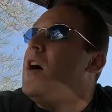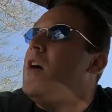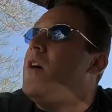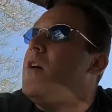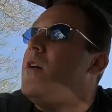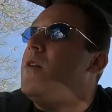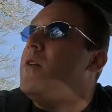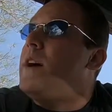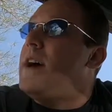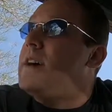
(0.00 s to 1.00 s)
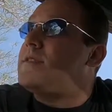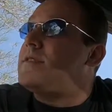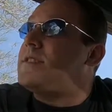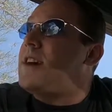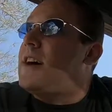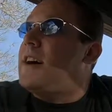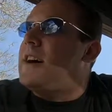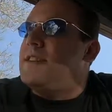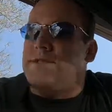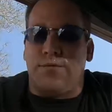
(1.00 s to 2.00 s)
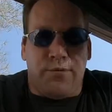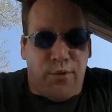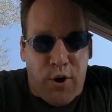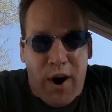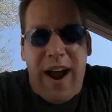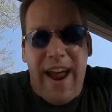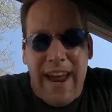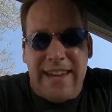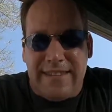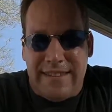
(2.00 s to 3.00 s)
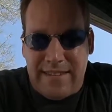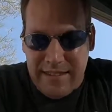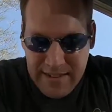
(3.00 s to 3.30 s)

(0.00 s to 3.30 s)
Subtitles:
Oh, exercise. Right.